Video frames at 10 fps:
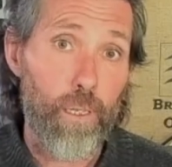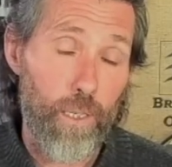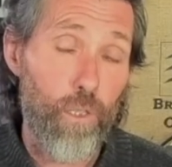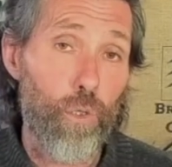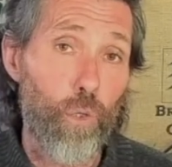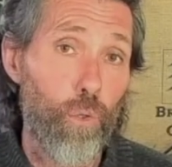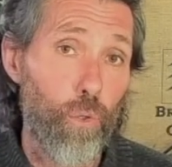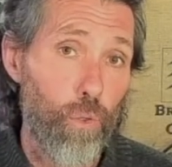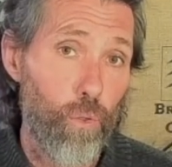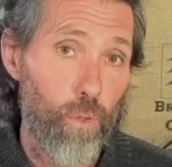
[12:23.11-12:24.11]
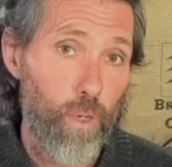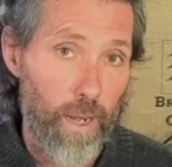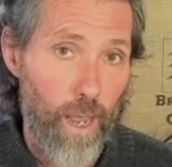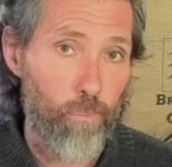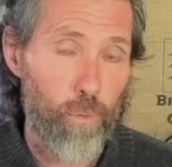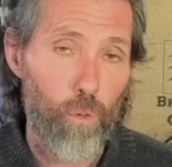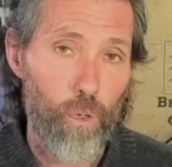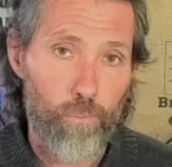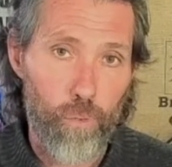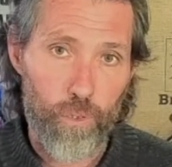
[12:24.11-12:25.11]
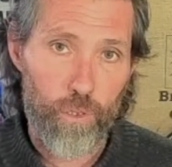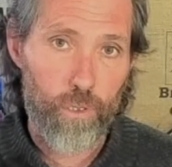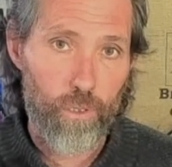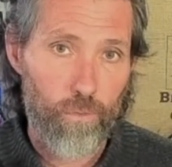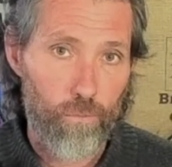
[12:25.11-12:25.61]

into an outboard, puts